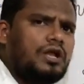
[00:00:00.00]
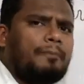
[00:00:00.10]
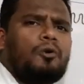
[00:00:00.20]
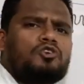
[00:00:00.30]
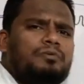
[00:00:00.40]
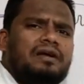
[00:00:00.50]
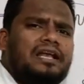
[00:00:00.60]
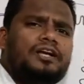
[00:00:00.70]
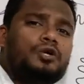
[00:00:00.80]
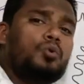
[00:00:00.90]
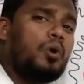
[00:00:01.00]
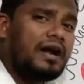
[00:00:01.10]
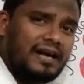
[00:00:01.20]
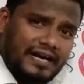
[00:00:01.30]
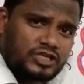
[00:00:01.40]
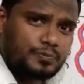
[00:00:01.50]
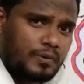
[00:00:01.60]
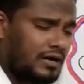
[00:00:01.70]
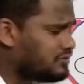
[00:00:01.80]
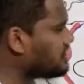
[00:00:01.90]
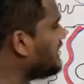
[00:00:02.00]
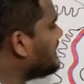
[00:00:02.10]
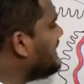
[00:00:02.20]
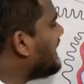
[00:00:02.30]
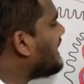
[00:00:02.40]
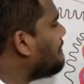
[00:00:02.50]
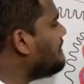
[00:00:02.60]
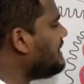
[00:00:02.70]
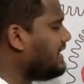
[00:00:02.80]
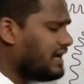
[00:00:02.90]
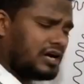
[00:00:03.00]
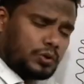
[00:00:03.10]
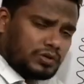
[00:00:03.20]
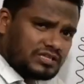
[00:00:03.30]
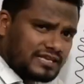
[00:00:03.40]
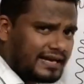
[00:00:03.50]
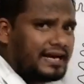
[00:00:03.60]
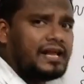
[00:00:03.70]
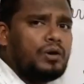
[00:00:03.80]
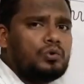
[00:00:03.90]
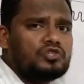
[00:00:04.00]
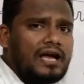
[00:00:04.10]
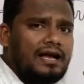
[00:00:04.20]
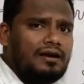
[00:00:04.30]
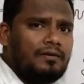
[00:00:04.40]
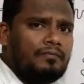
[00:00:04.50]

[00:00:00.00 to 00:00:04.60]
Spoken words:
approximately 200 sperms, they come near to the secondary oocyte,